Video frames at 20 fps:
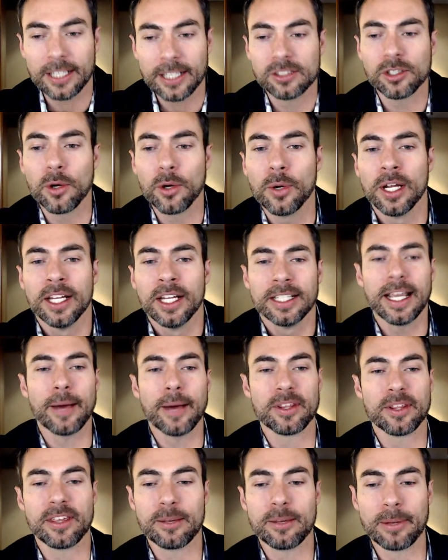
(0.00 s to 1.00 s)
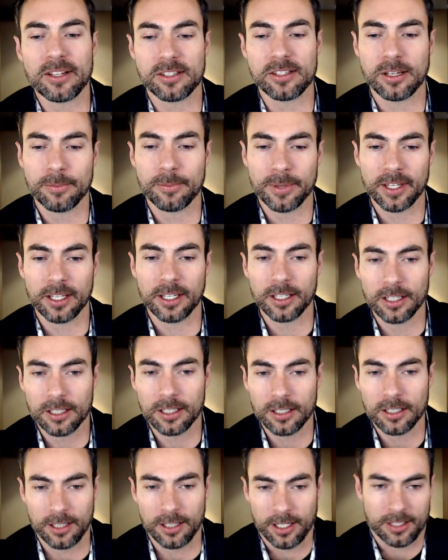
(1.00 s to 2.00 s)
And so, yeah, when you think about something
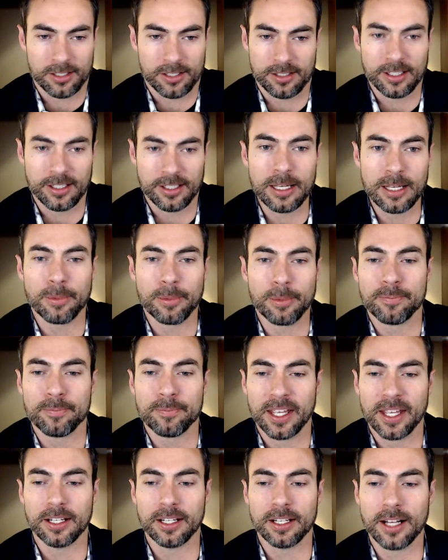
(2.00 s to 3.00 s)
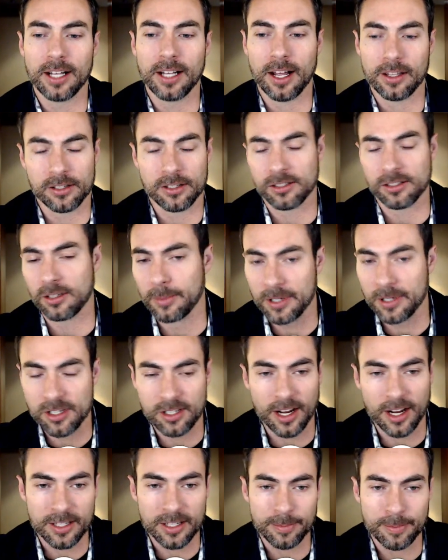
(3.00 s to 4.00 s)
like sleep and how there's so much
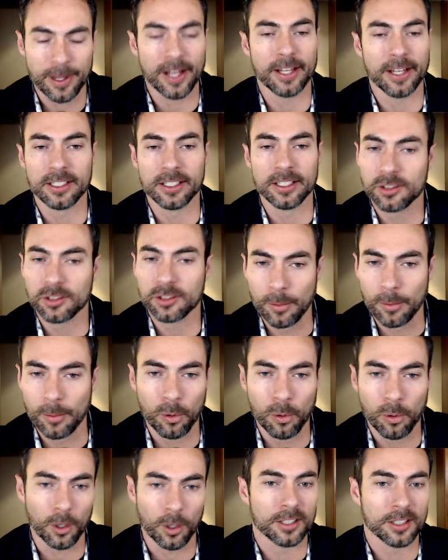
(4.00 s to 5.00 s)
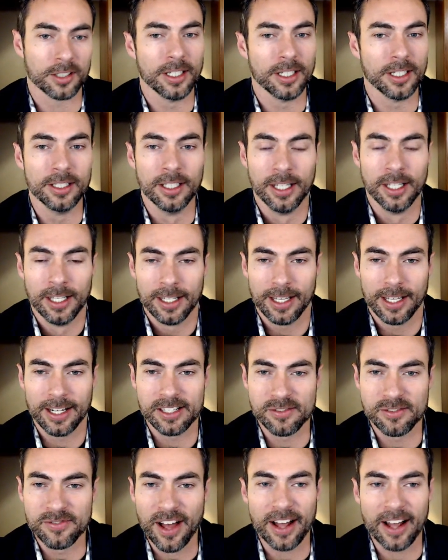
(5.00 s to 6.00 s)
science behind it, it's so important, and
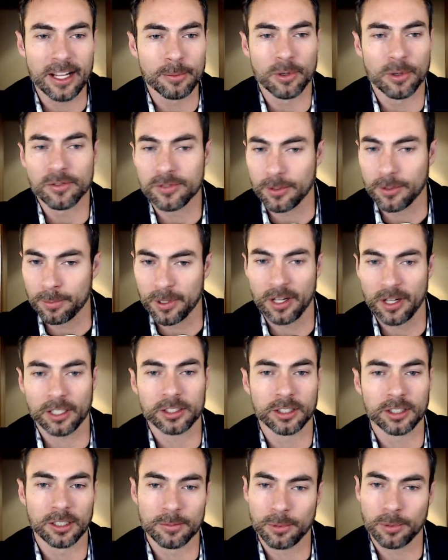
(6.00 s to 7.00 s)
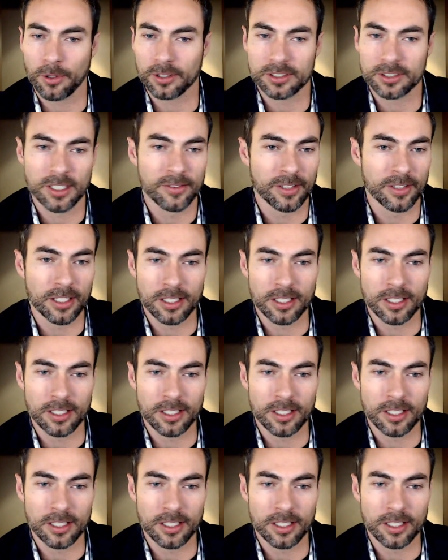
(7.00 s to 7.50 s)
it's valuable for production and productivity